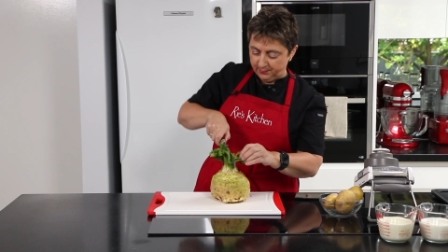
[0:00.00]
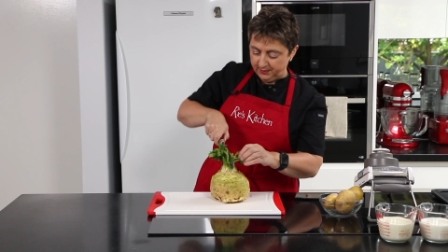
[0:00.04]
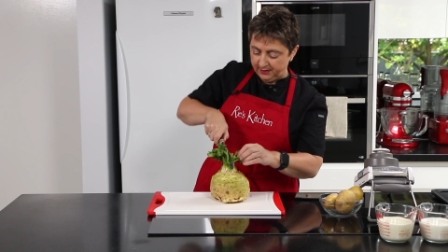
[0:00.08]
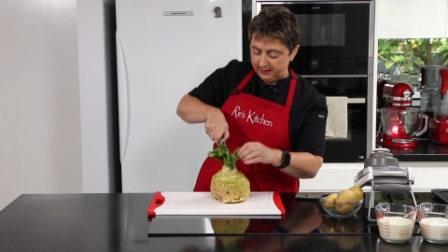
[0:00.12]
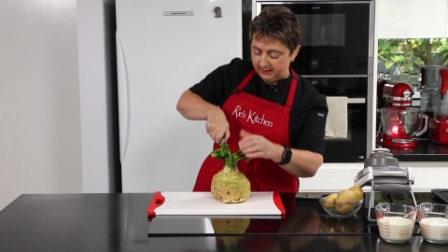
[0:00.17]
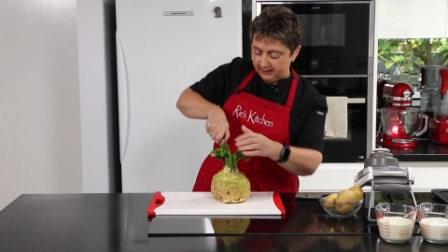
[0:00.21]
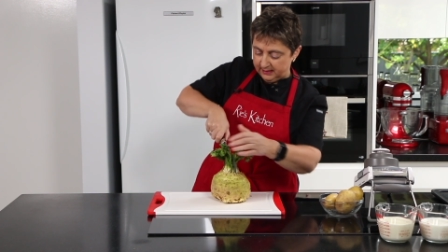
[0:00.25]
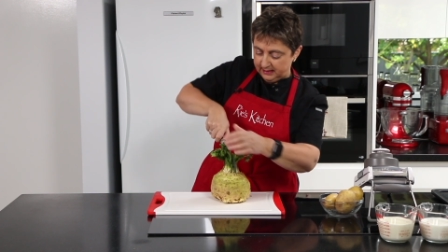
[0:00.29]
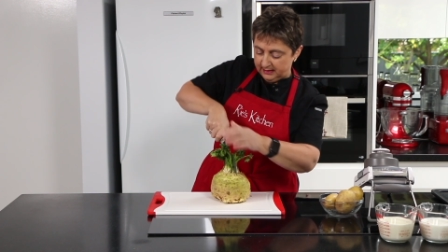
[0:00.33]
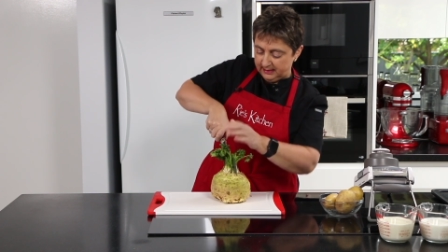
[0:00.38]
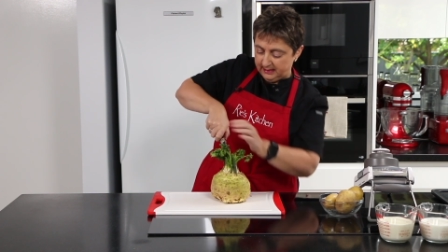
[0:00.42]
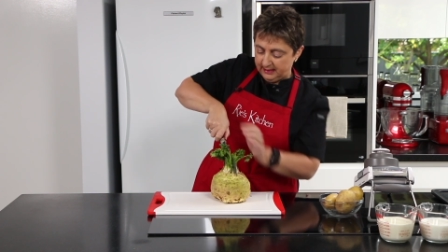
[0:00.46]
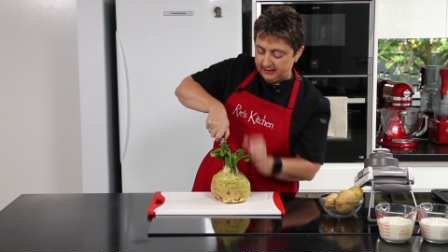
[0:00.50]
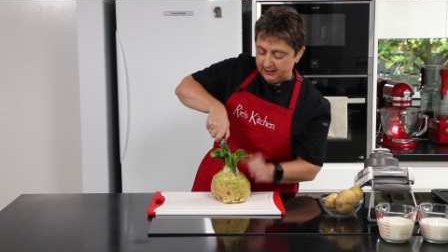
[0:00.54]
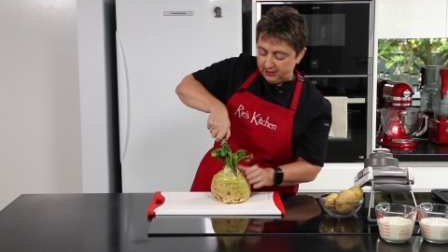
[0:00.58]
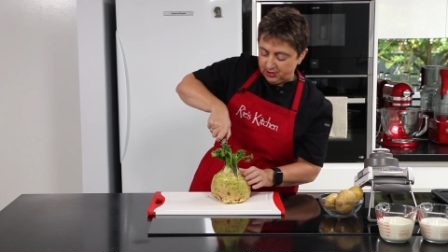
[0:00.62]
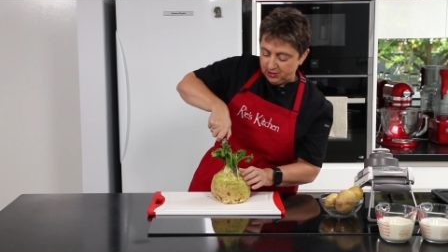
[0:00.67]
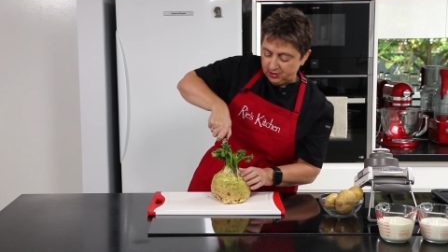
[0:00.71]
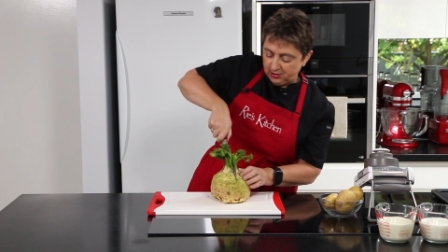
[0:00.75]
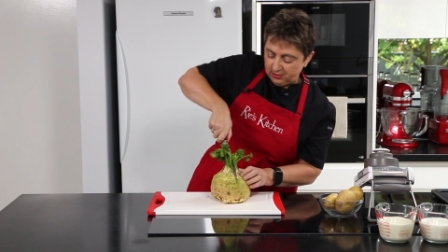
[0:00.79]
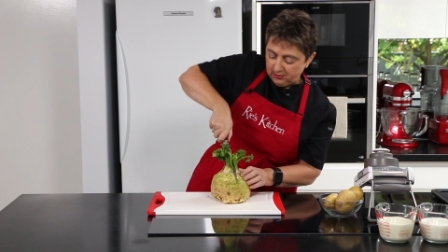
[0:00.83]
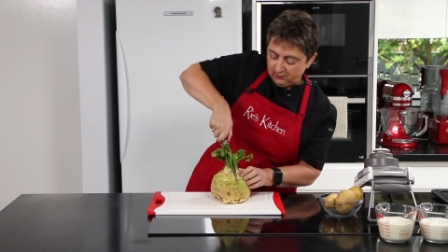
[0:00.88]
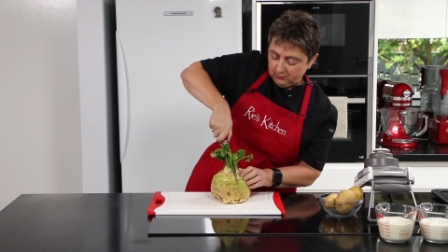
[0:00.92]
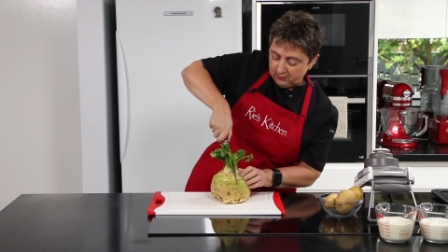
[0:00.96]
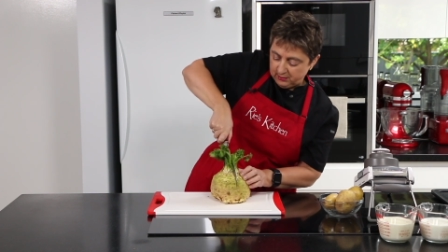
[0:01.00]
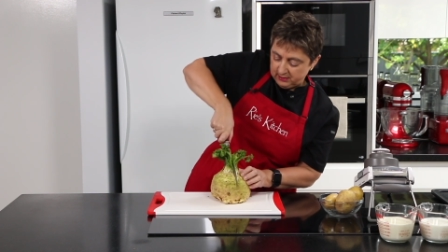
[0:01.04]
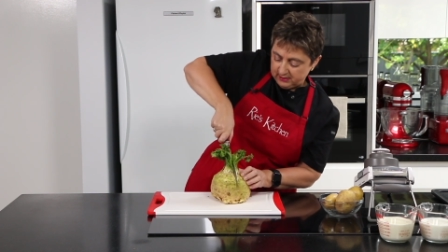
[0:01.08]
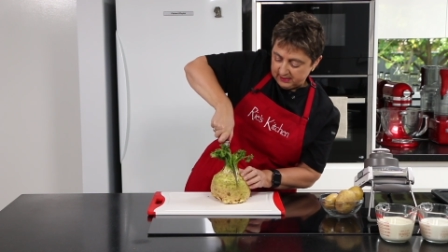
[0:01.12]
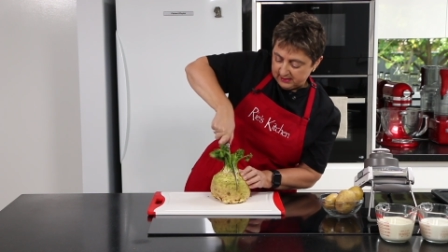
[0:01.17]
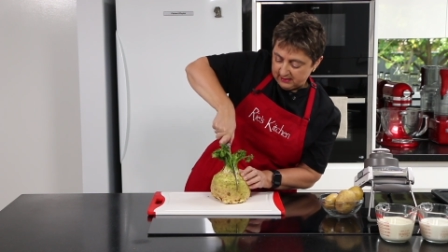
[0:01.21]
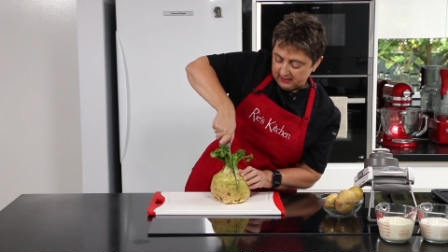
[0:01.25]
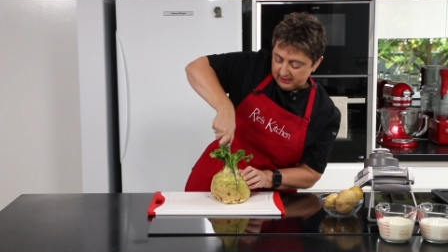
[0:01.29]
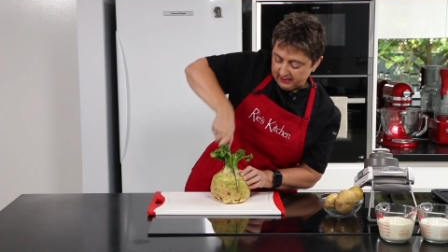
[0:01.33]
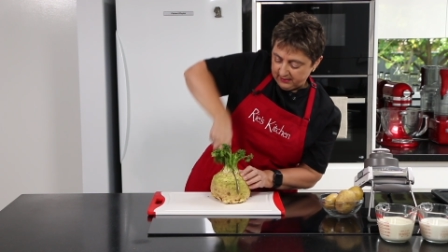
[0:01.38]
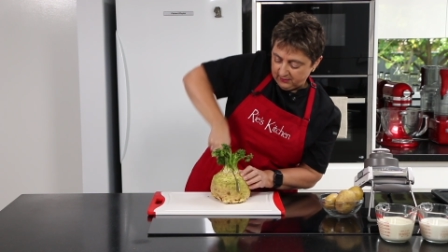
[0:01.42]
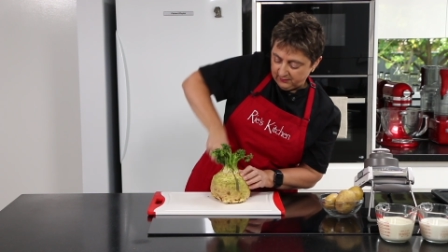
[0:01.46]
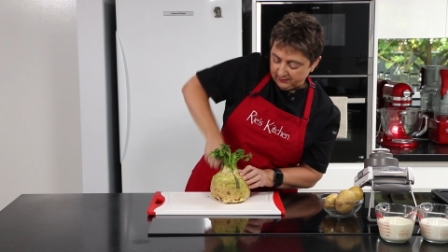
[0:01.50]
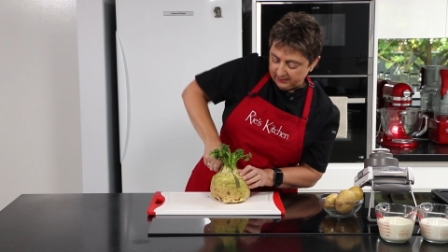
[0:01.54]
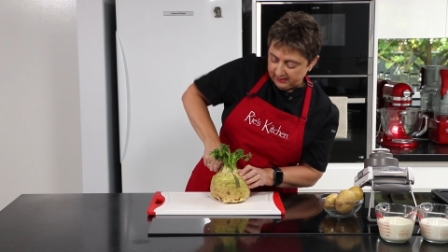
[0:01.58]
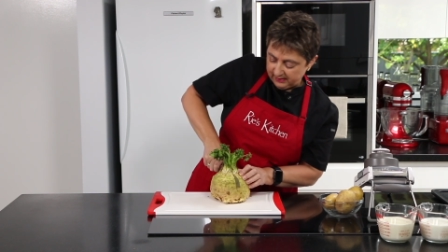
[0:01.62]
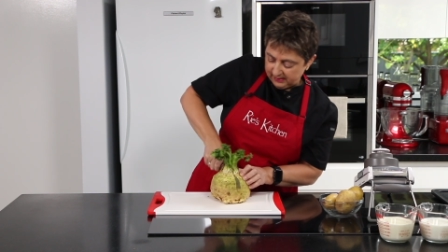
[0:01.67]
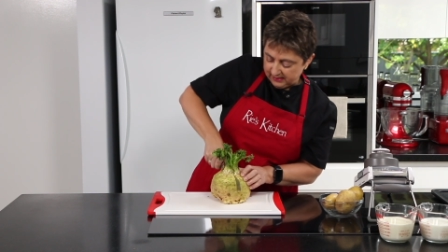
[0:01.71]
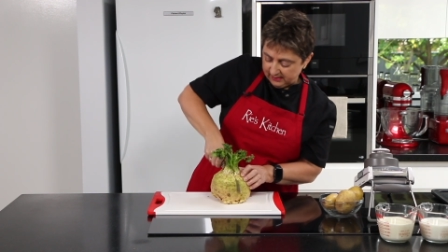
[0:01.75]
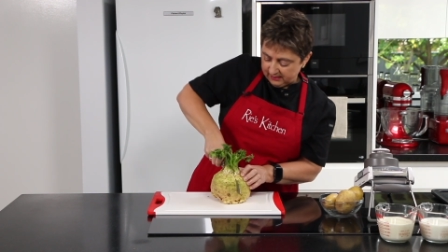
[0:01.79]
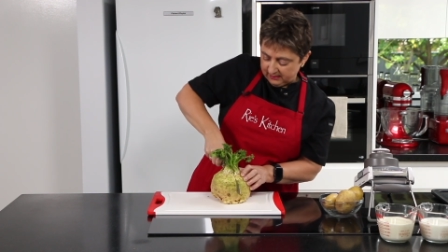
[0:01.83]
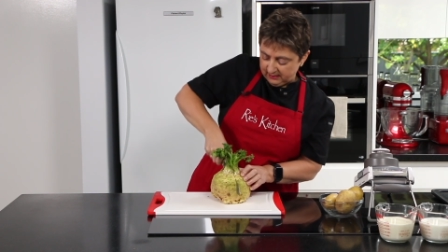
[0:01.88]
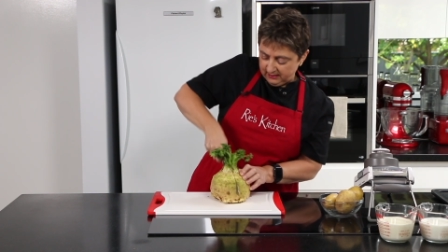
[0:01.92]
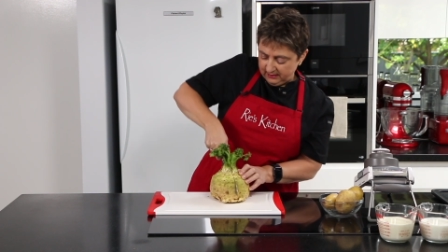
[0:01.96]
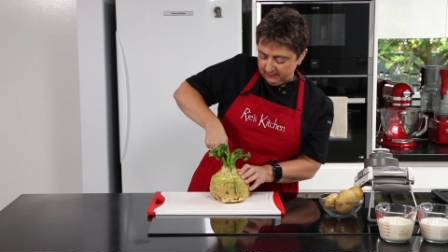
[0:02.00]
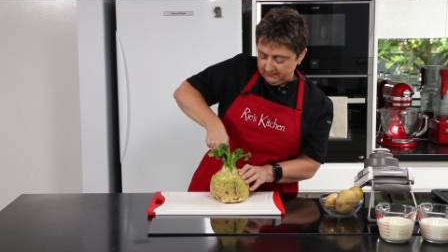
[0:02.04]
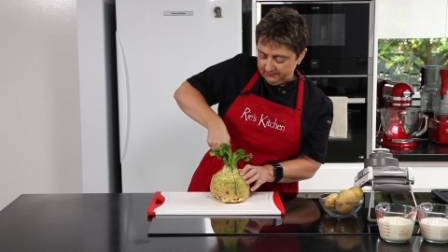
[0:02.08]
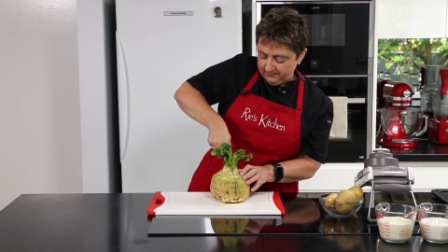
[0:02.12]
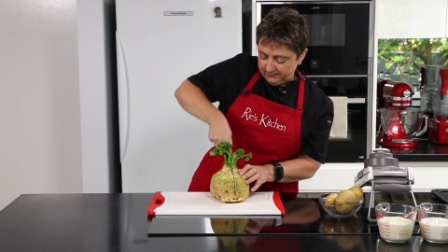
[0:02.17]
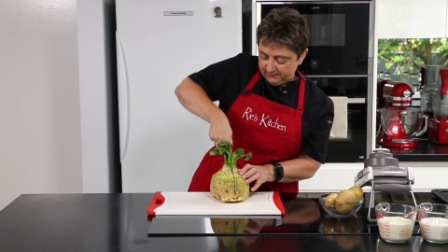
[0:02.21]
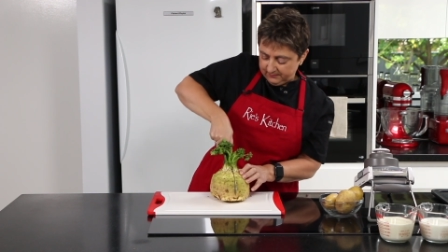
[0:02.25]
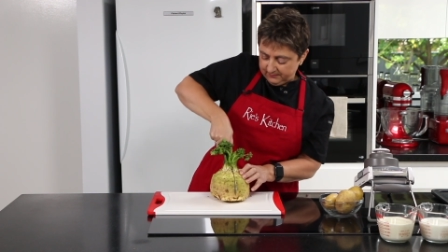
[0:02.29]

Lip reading: here today and show you what it's like on the inside.